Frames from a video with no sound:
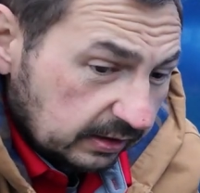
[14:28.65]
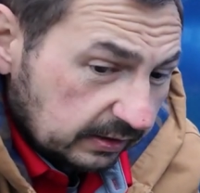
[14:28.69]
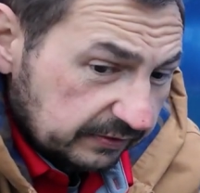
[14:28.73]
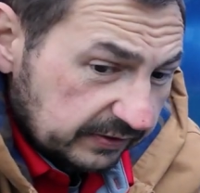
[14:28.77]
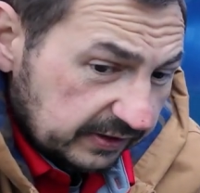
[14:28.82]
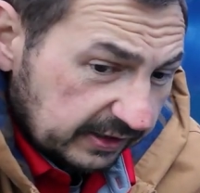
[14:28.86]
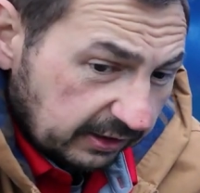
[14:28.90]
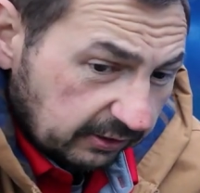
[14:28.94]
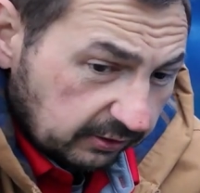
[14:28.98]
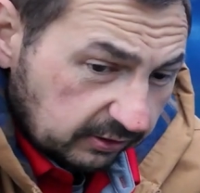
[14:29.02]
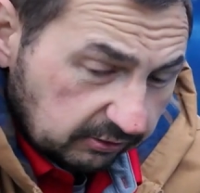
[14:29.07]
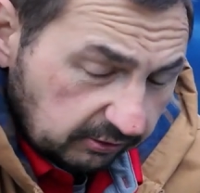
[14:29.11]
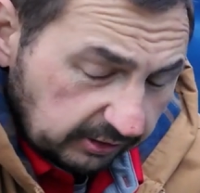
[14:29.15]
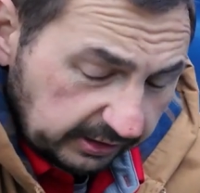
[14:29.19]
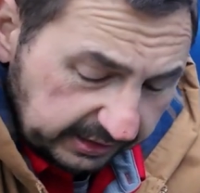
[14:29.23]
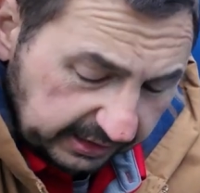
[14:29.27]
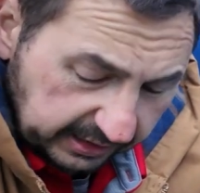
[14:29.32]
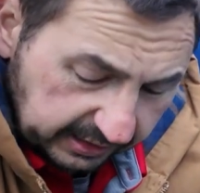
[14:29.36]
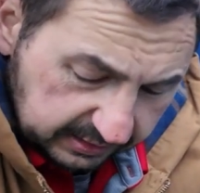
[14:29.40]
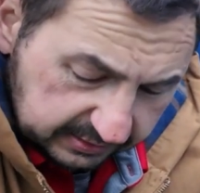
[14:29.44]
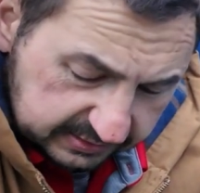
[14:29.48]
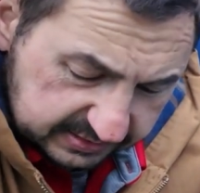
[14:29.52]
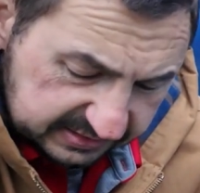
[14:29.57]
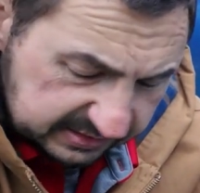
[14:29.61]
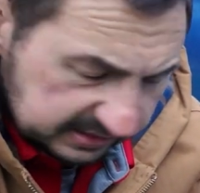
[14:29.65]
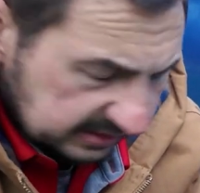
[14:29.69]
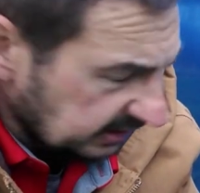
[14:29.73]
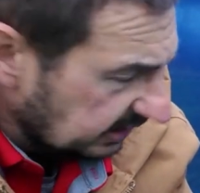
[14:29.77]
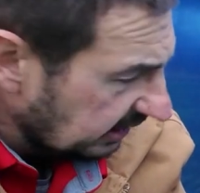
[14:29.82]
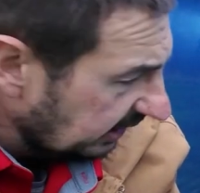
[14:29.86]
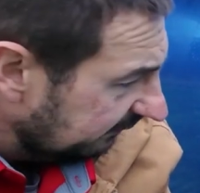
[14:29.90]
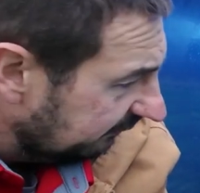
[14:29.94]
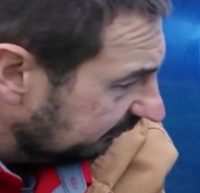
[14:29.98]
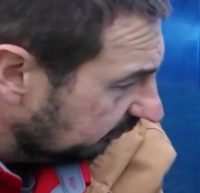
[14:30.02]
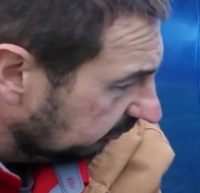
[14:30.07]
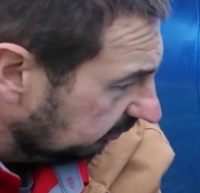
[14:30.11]
The alkaline and acidic
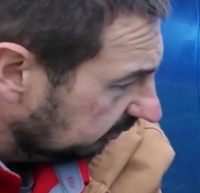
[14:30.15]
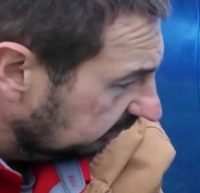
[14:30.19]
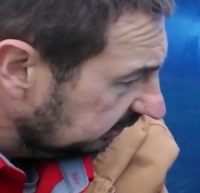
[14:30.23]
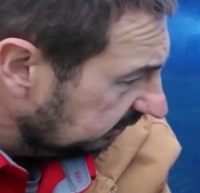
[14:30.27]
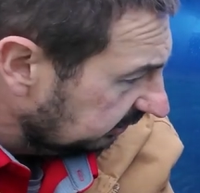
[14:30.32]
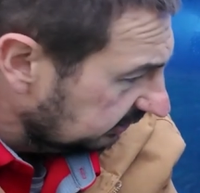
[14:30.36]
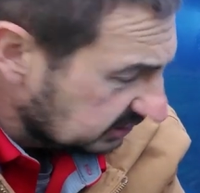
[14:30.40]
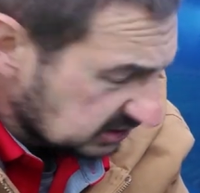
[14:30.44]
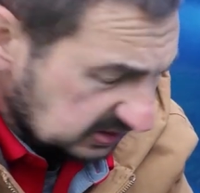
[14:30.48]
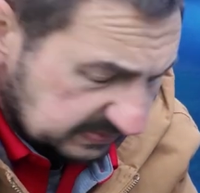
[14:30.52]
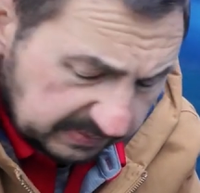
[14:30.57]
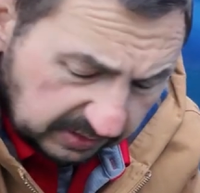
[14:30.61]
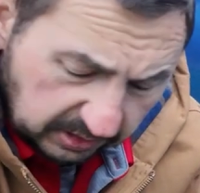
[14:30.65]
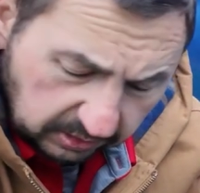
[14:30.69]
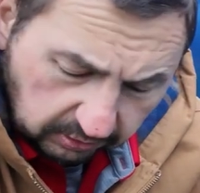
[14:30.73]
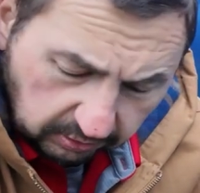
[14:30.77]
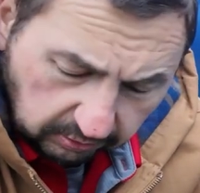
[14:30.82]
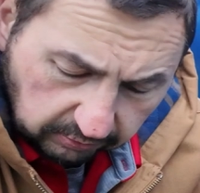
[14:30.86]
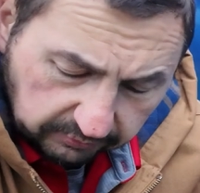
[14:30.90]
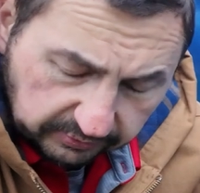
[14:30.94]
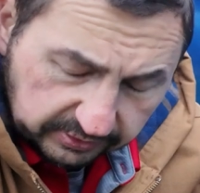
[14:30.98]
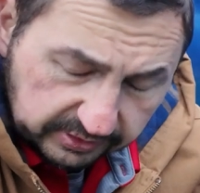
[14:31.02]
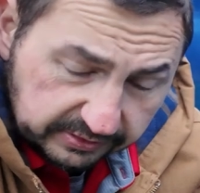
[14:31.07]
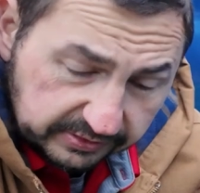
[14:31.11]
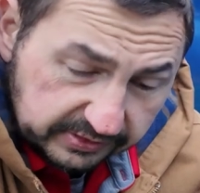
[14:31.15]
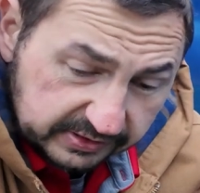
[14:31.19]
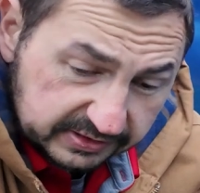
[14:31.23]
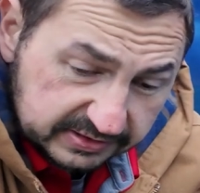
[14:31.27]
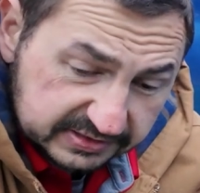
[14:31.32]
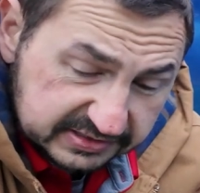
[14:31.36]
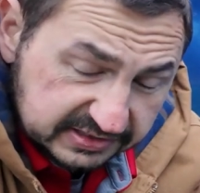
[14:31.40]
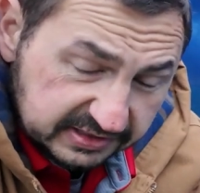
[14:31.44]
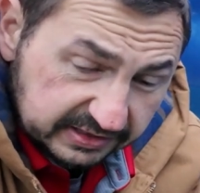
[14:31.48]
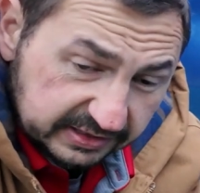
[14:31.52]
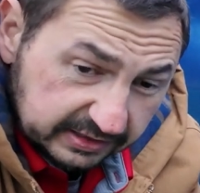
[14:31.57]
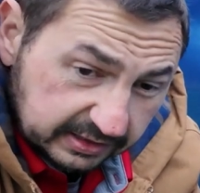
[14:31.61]
have a really nice smell, although the
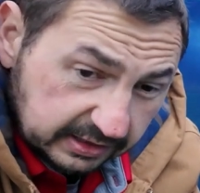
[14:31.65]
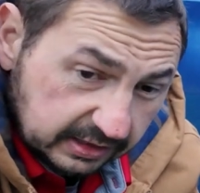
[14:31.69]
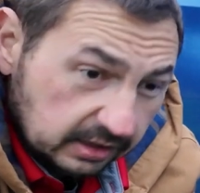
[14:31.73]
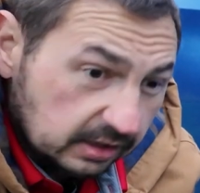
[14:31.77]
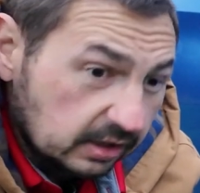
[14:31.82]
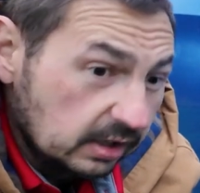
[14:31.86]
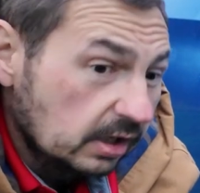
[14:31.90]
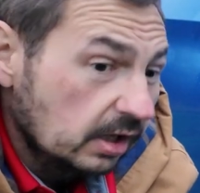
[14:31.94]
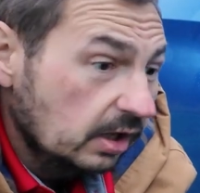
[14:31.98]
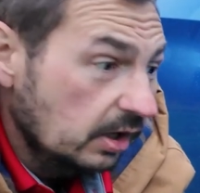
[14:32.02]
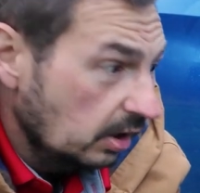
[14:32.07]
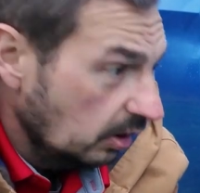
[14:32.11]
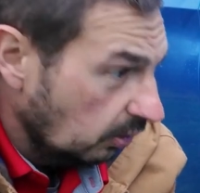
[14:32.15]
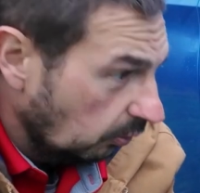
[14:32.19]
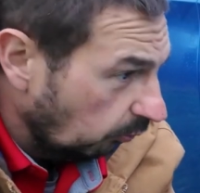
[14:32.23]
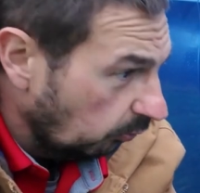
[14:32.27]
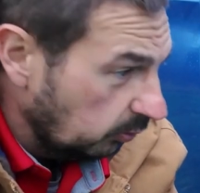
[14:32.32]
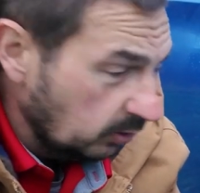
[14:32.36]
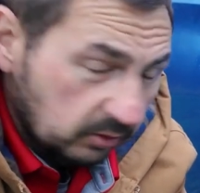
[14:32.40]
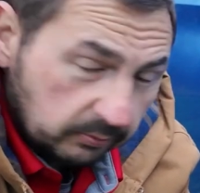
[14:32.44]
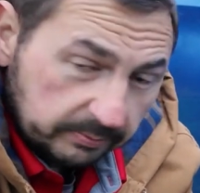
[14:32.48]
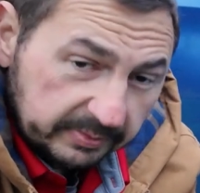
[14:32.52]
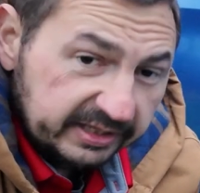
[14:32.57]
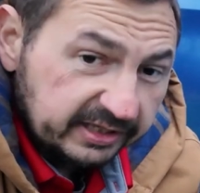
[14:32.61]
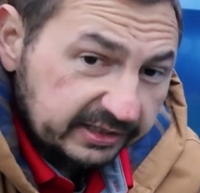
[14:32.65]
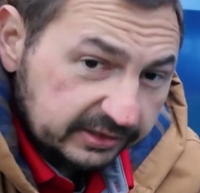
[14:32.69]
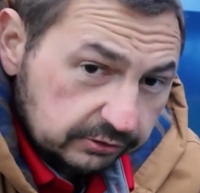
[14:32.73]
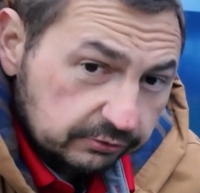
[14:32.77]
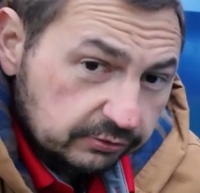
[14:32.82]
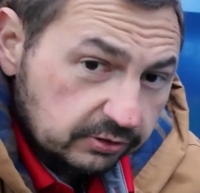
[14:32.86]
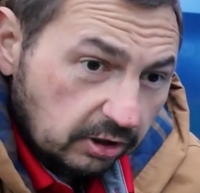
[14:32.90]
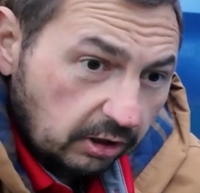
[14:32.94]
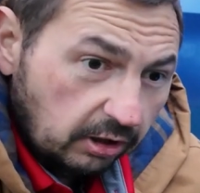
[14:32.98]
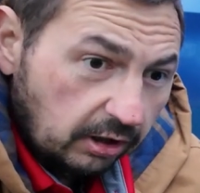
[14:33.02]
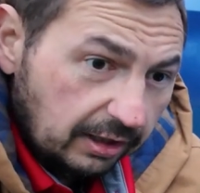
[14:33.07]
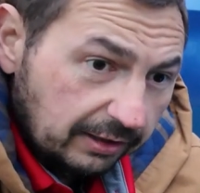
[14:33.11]
acidic will make you
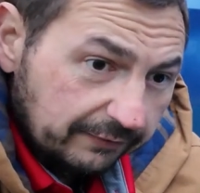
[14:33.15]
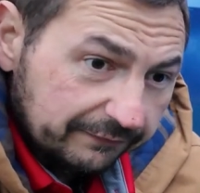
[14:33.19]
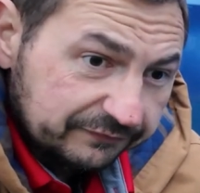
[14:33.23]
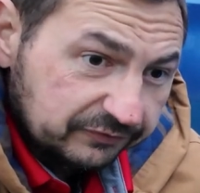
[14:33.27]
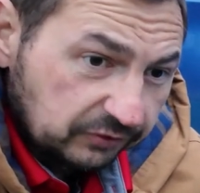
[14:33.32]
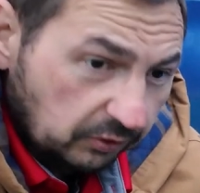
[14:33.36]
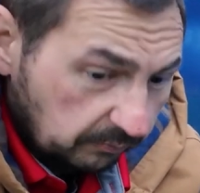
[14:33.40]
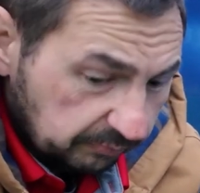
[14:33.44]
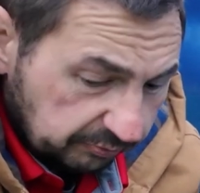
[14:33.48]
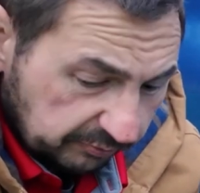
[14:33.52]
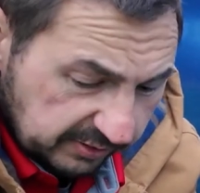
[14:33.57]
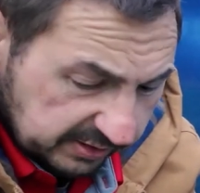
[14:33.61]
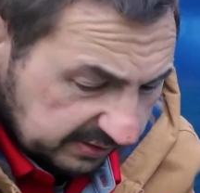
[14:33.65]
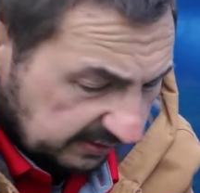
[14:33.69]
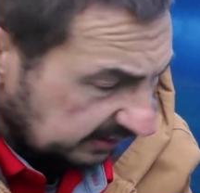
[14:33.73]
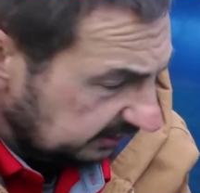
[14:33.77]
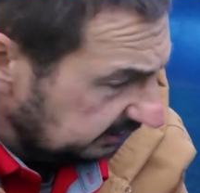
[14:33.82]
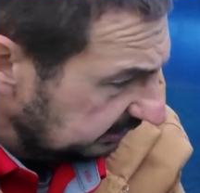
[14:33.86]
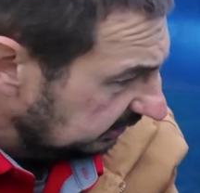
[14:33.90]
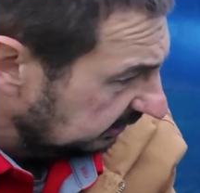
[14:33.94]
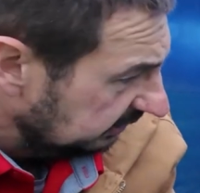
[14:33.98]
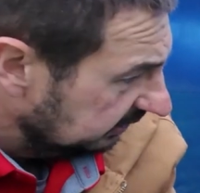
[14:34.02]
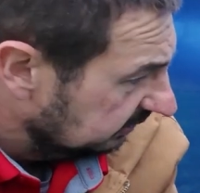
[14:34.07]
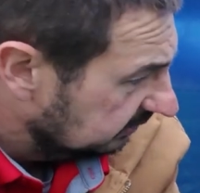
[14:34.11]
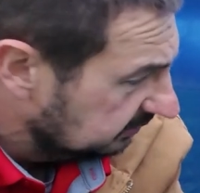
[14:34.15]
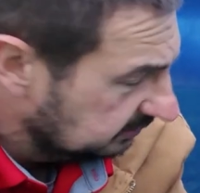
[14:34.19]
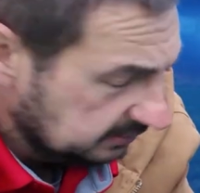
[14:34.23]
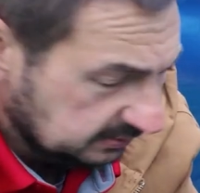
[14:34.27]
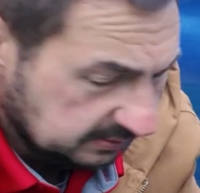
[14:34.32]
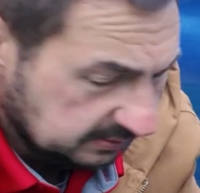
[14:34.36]
cough. Don't breathe that in.